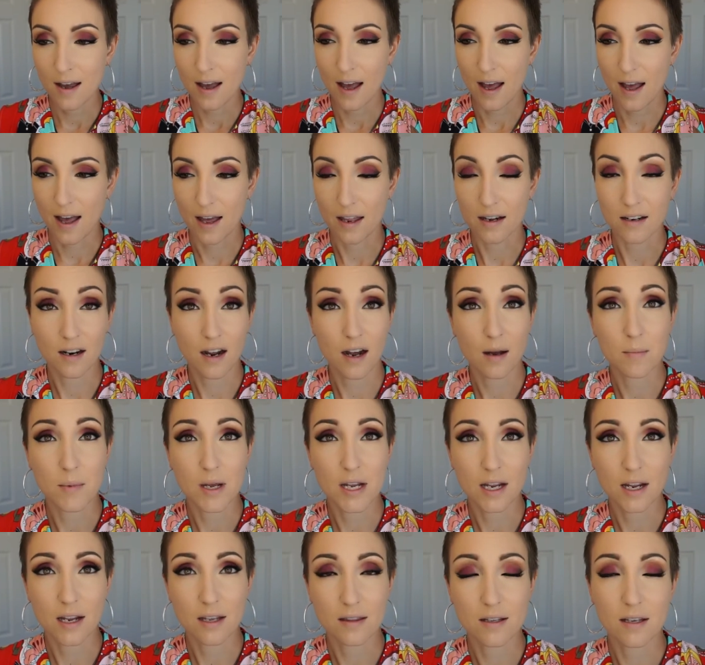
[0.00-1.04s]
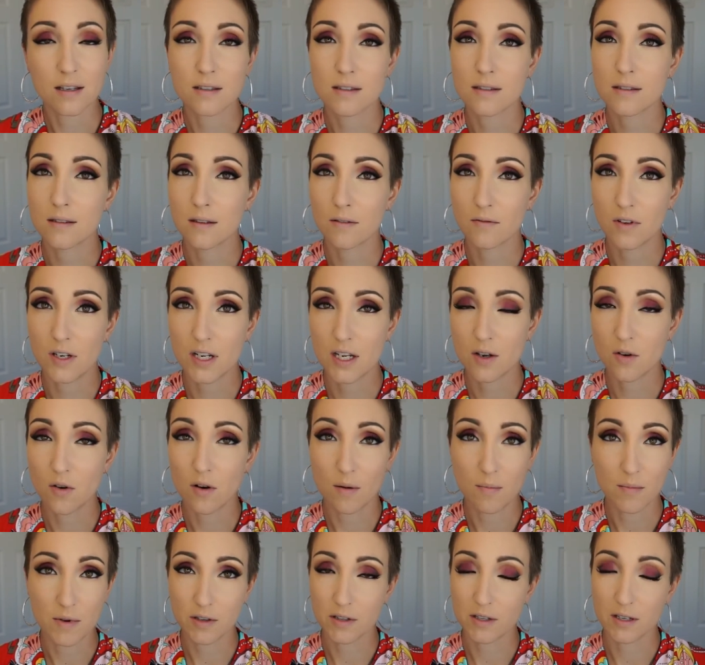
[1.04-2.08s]
and not making this video
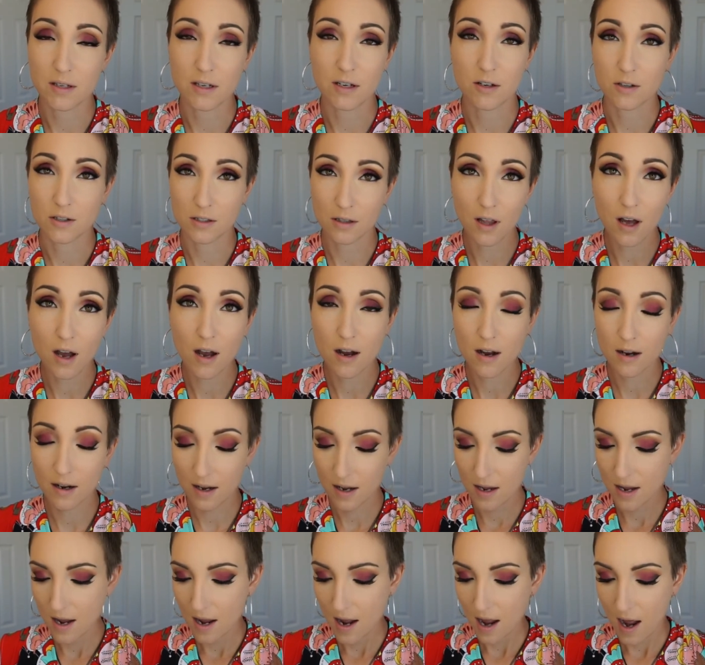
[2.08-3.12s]
a million years long,